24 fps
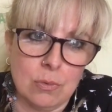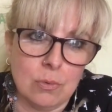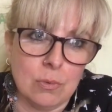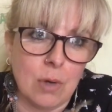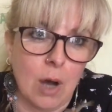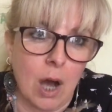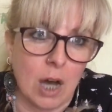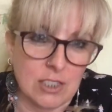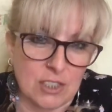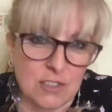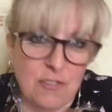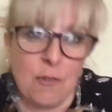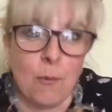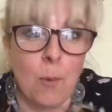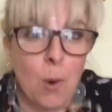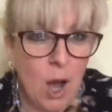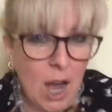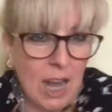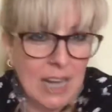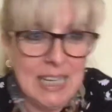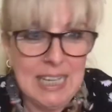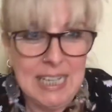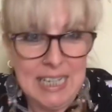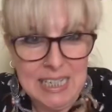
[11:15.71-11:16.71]
ask for what
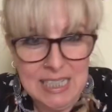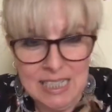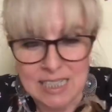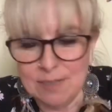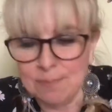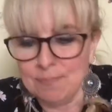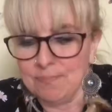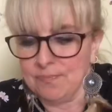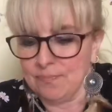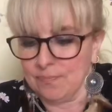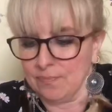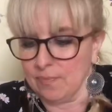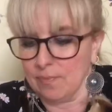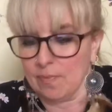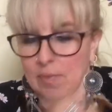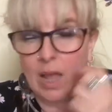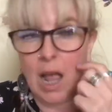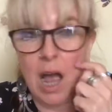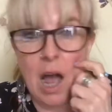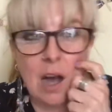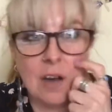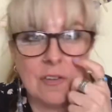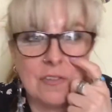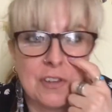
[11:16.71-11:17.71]
I need
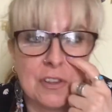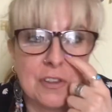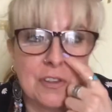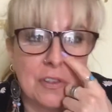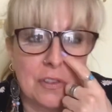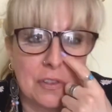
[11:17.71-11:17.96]
after